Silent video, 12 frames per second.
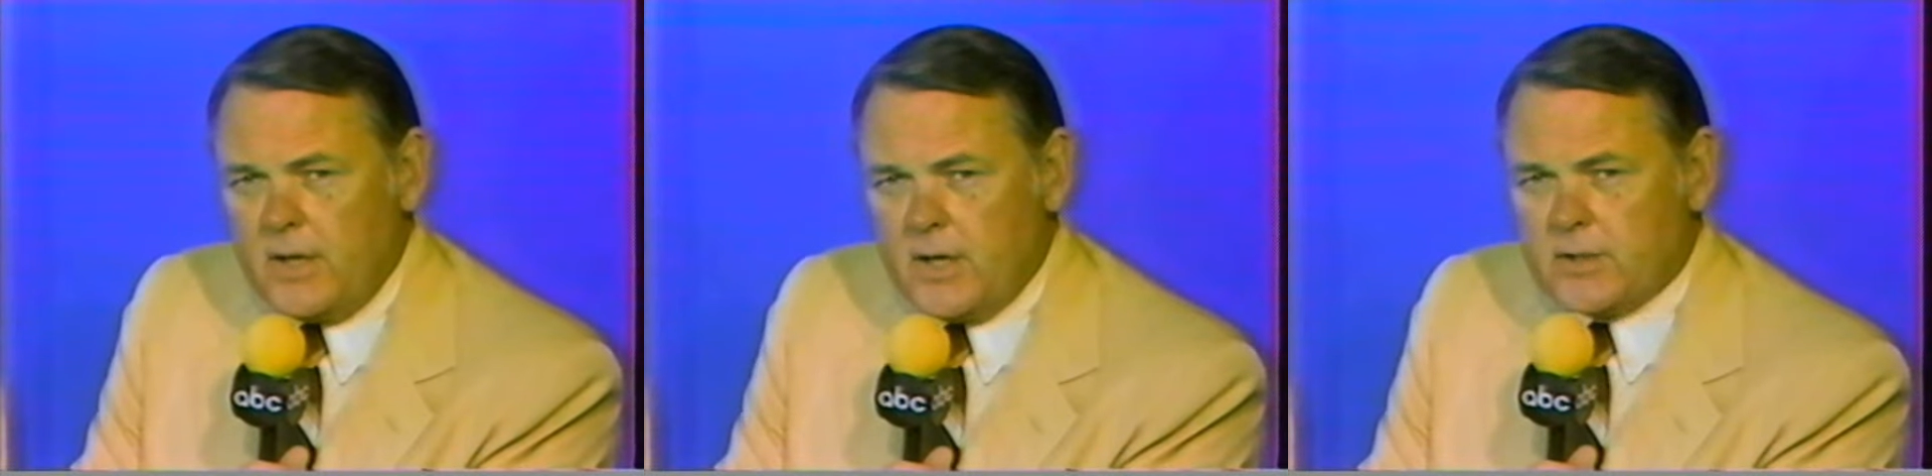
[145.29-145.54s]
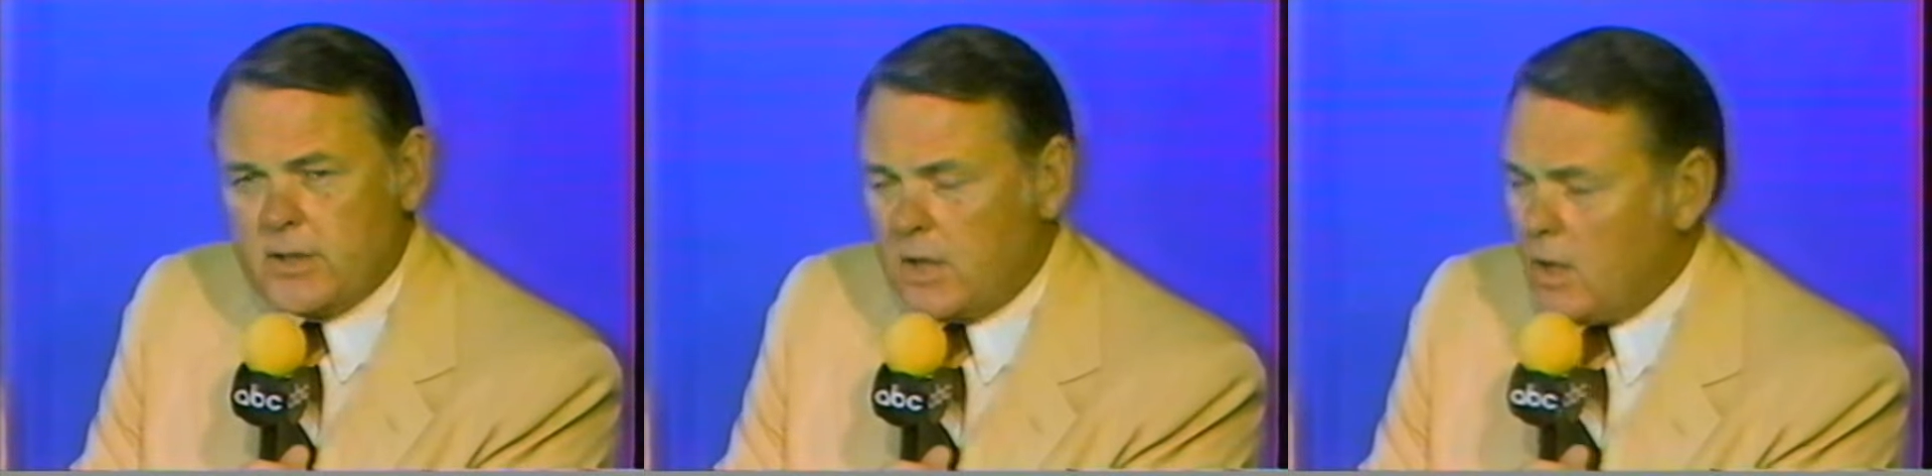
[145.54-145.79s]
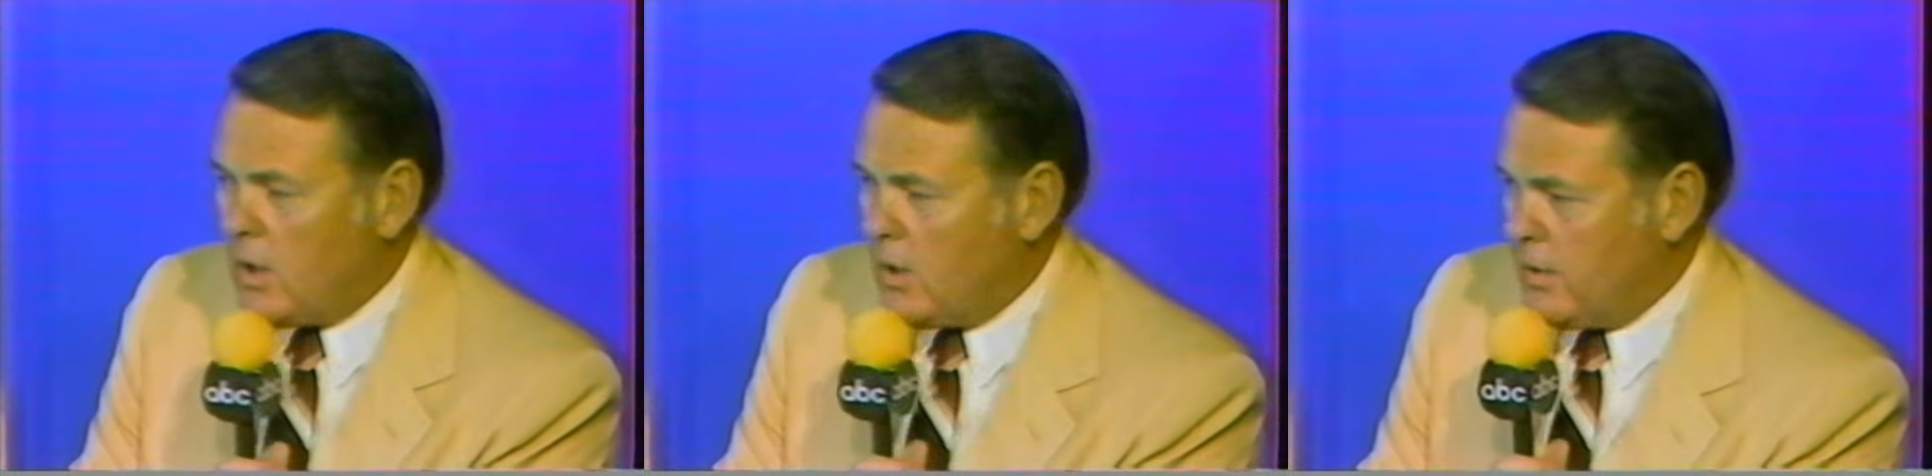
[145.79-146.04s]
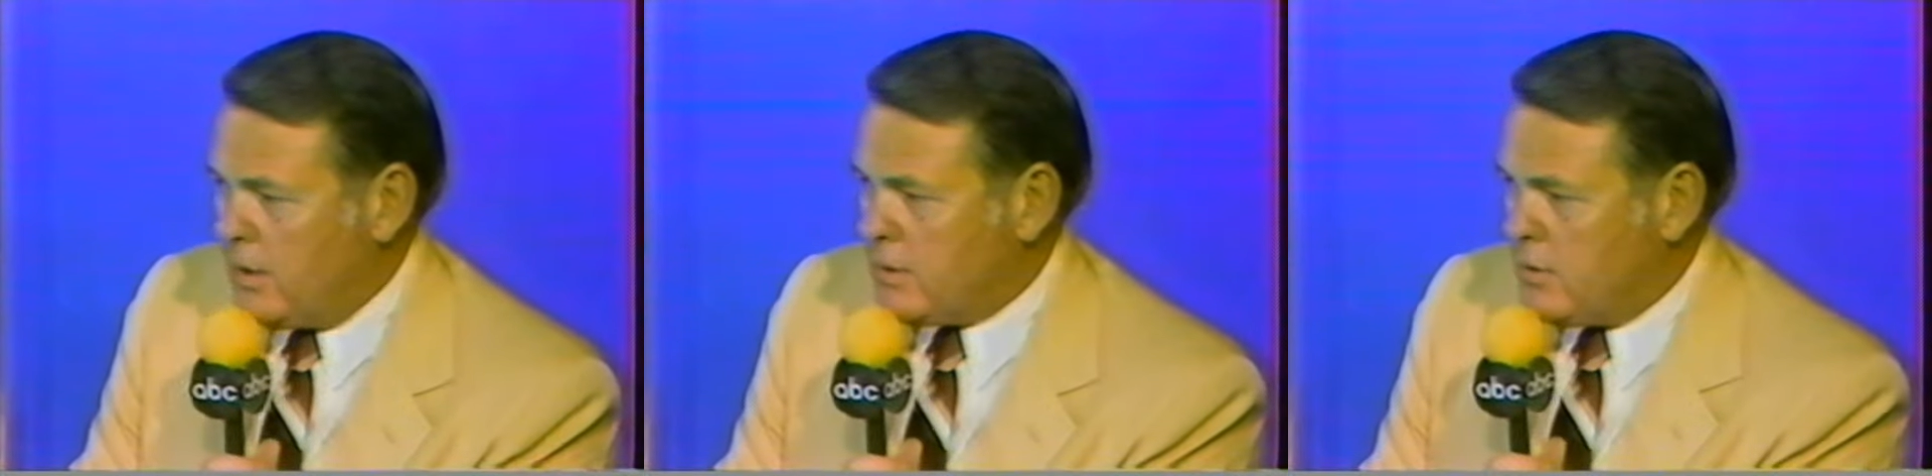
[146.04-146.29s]
years
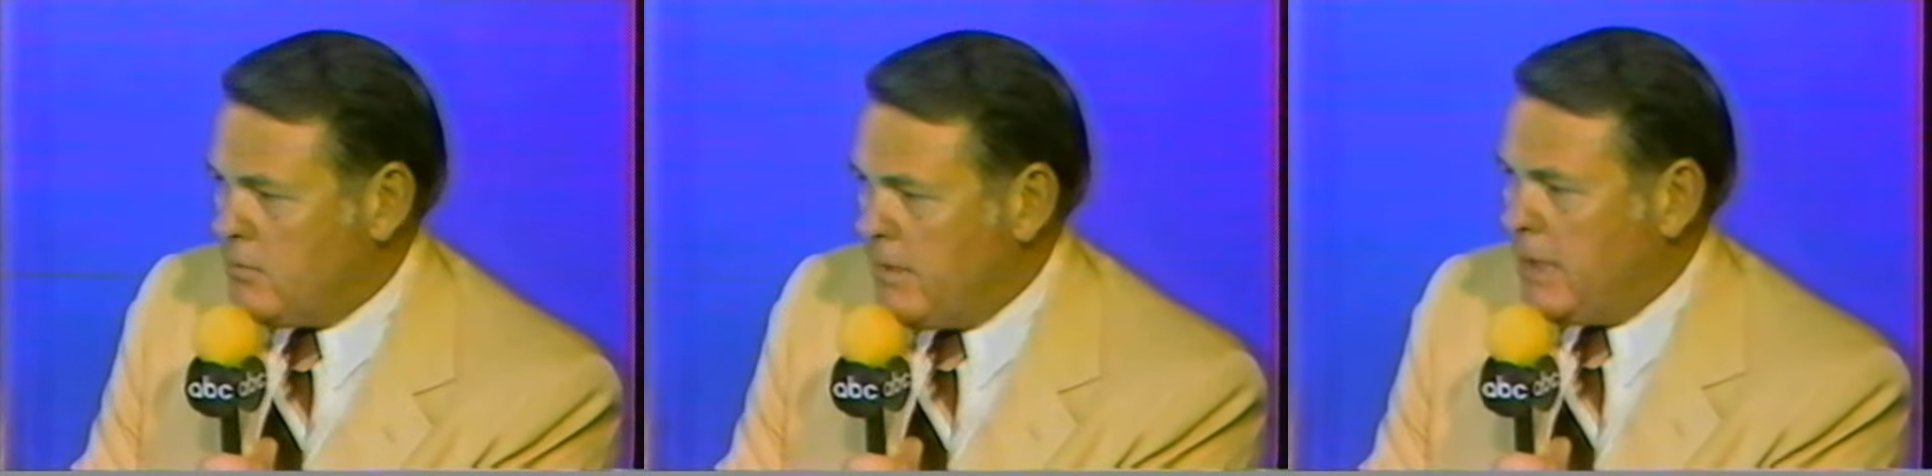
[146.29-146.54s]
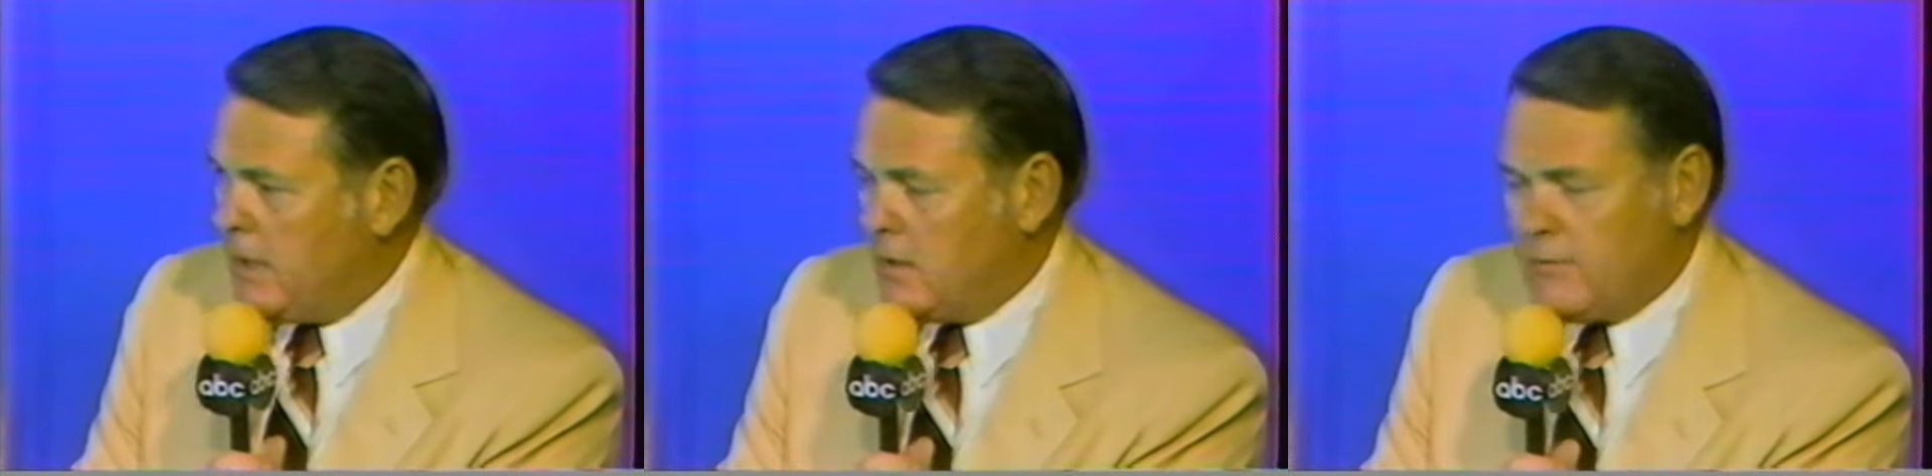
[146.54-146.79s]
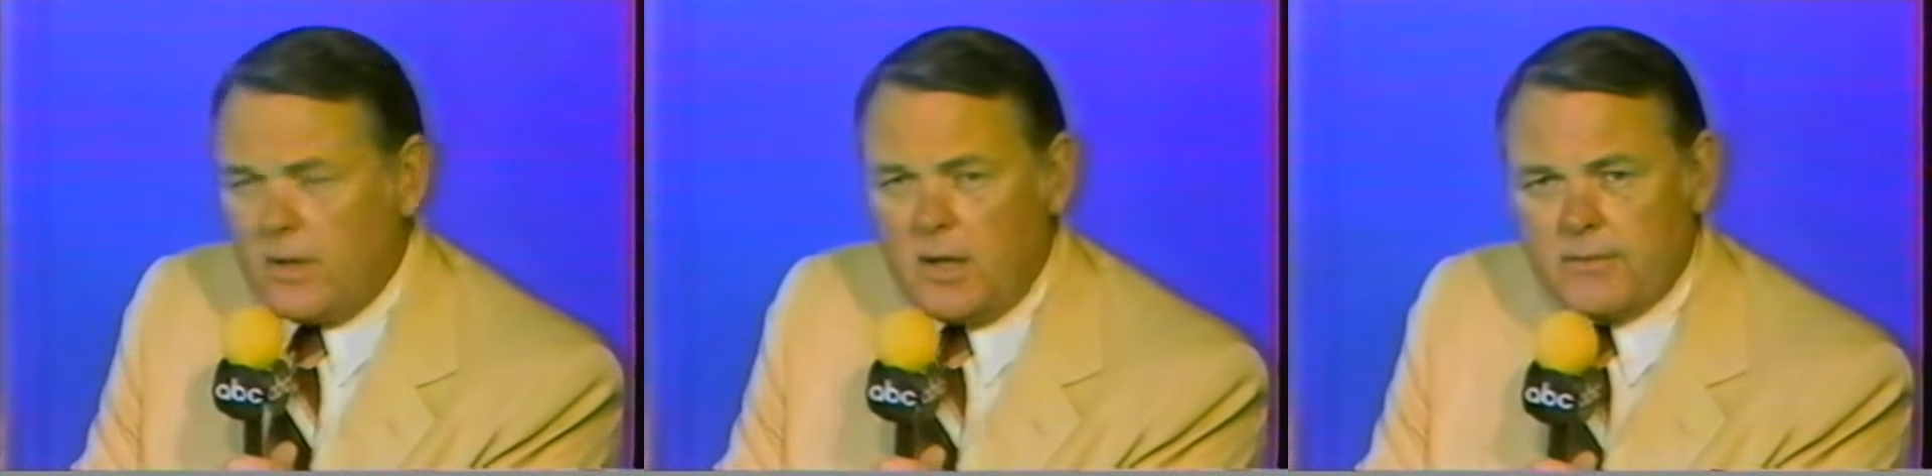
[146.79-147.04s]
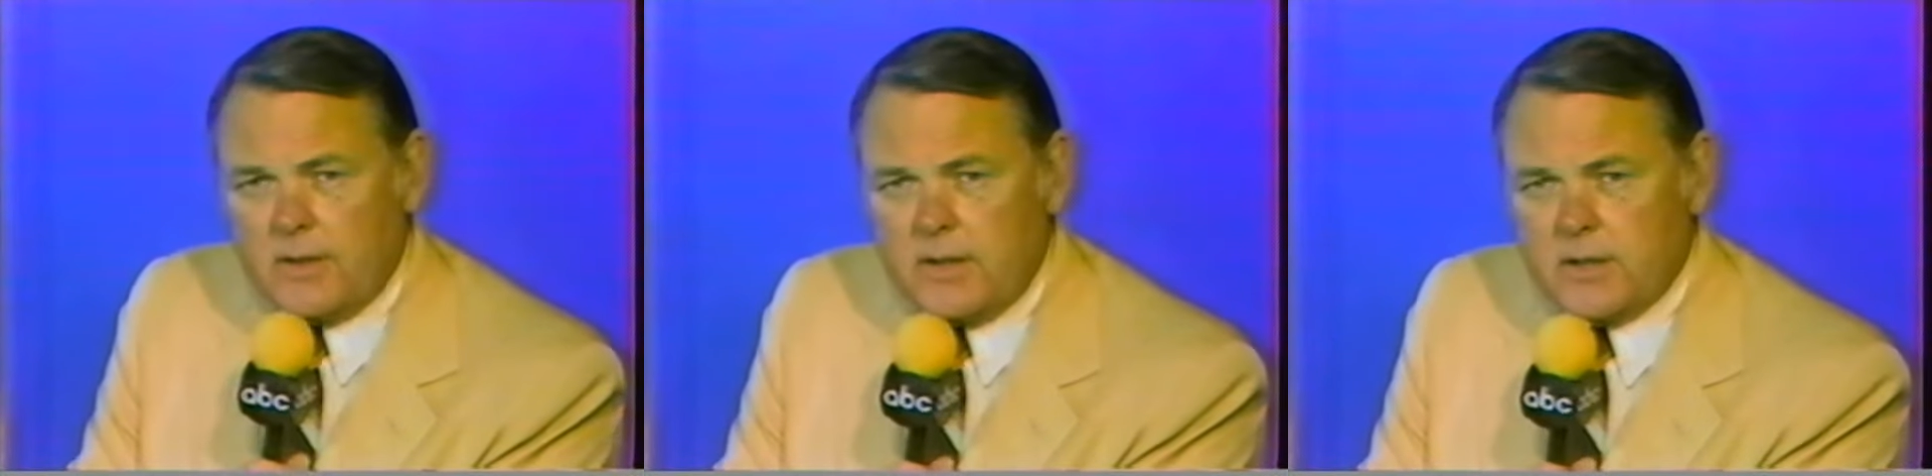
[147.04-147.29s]
ago that two men
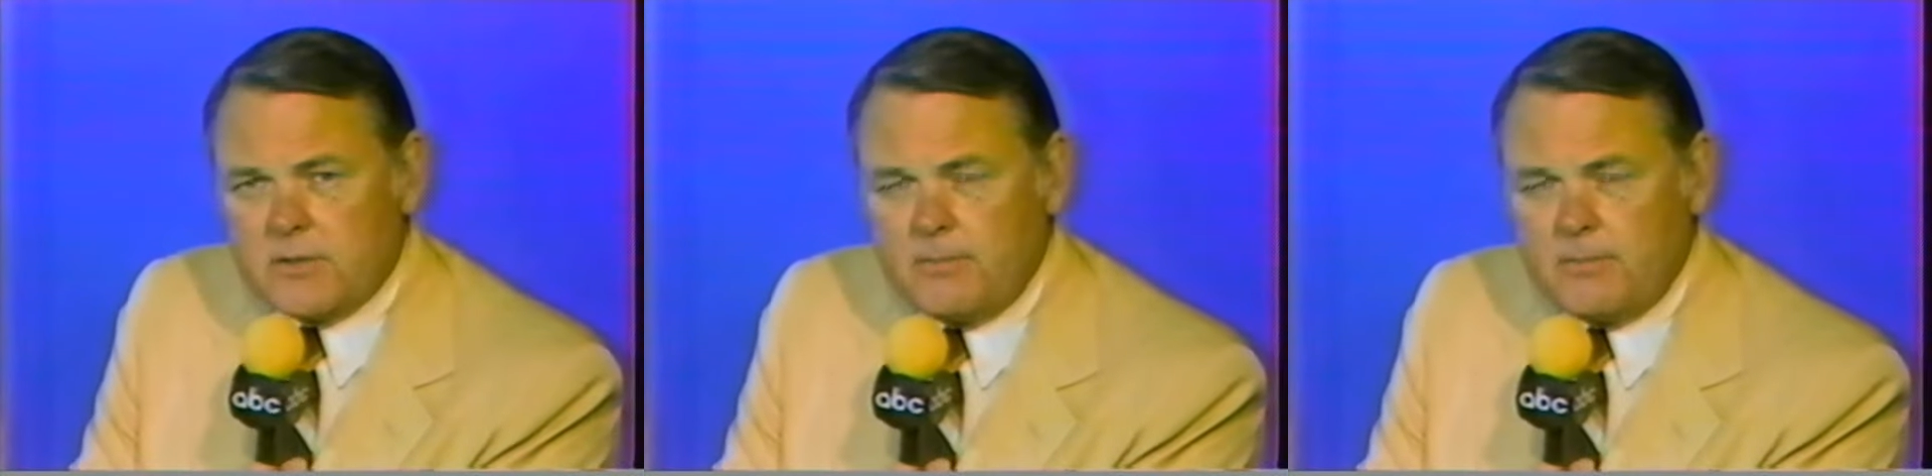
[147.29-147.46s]
involved in this